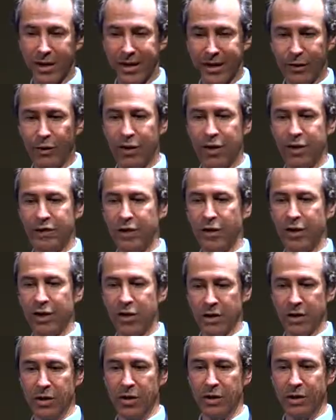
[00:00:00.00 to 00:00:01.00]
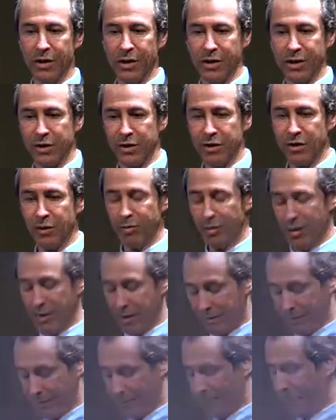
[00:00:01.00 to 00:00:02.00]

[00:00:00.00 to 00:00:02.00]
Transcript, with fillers: increase very slowly, and there's no problem.